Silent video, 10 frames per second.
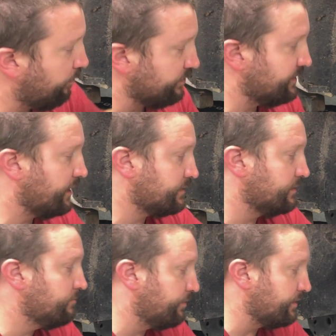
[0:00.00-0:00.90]

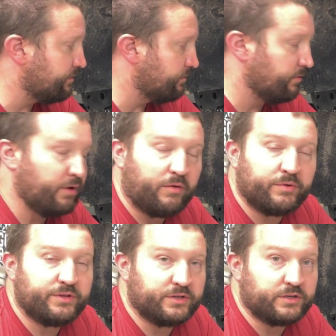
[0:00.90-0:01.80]
protected, but they're not
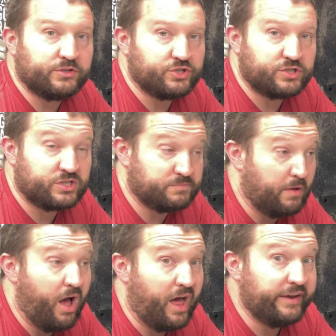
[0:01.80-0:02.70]
really in a good
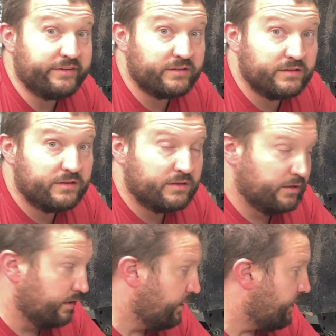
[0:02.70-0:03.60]
spot.
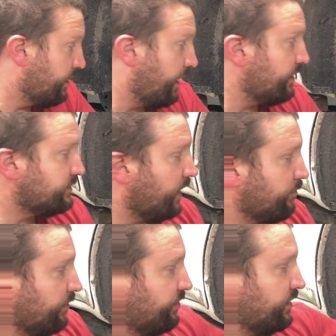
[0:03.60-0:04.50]
Anytime
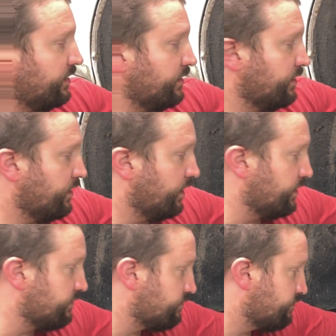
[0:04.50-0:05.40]
that the
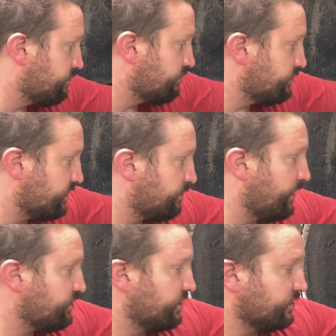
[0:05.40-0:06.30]

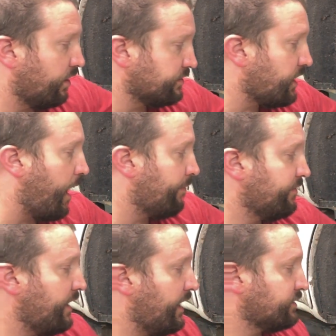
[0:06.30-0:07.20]
suspension is on top of
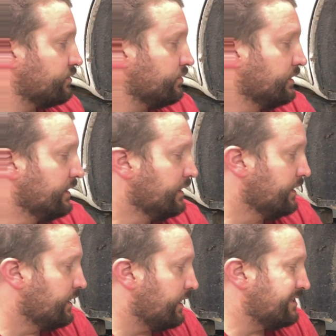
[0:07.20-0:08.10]
the axle,
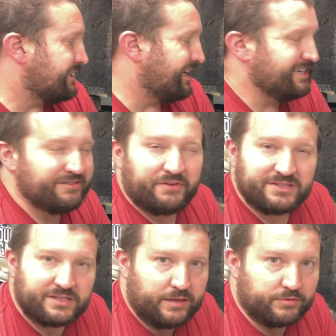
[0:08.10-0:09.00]
it's kind of
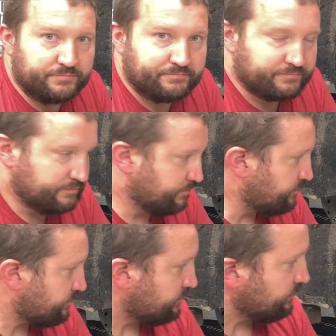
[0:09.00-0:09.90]
unstable.
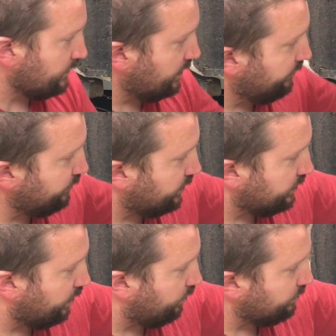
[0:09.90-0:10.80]
If you can
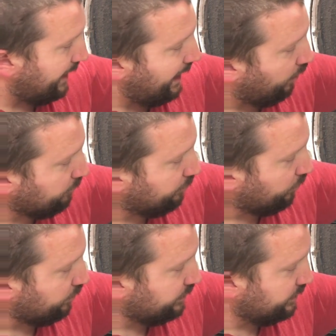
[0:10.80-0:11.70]
go
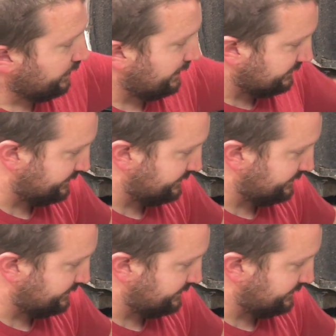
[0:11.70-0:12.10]
outboard and